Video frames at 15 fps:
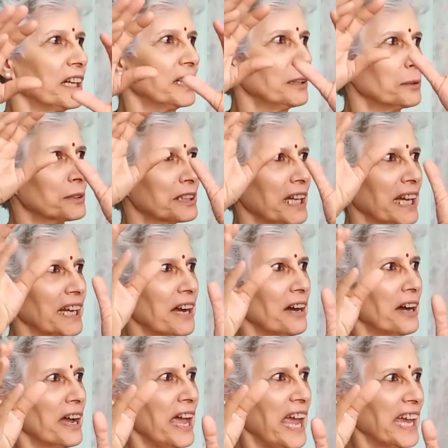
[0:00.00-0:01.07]
It looks like
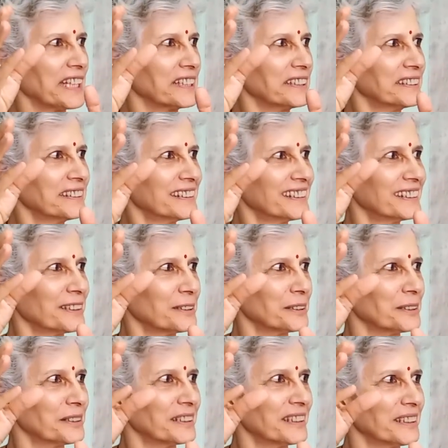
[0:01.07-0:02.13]
her head, you know,
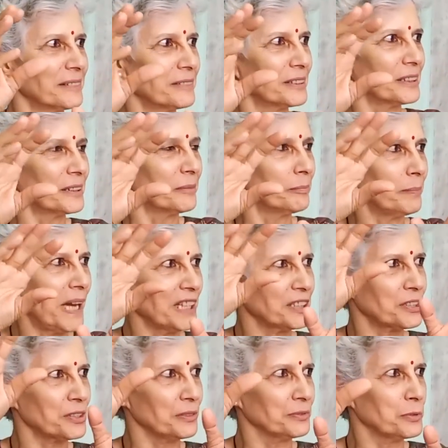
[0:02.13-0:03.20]
the
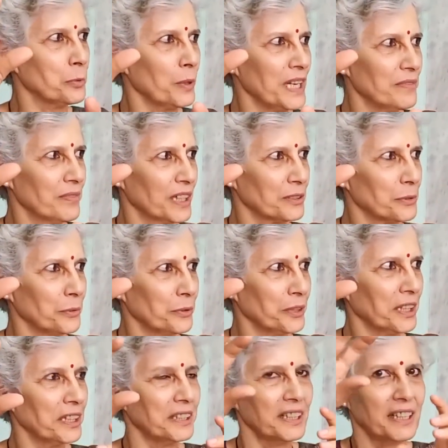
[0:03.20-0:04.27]
bust of Queen
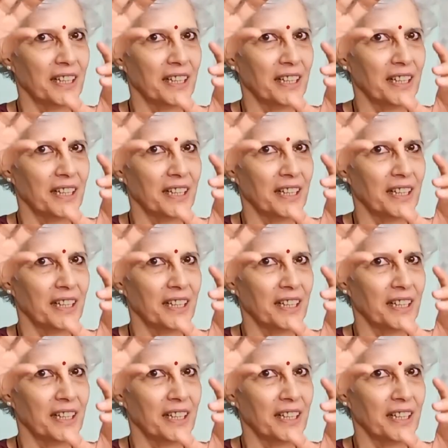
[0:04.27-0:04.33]
Victoria.